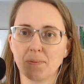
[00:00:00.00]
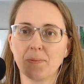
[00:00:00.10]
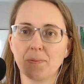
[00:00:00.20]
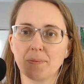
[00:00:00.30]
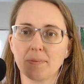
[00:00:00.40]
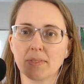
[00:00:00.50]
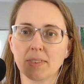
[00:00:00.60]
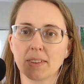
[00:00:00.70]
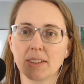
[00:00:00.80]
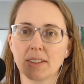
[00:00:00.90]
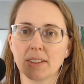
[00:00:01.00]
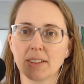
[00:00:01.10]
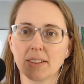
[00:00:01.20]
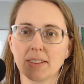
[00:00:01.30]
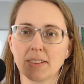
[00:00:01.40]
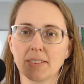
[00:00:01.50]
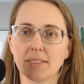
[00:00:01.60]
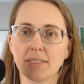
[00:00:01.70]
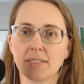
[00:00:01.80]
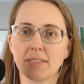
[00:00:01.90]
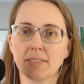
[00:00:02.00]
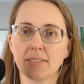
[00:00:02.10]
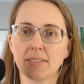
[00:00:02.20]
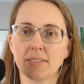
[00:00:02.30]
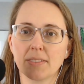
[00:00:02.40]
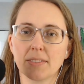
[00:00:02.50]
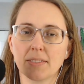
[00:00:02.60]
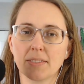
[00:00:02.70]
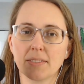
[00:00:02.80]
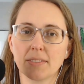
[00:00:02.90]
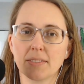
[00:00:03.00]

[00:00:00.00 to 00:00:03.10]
This person isn't speaking.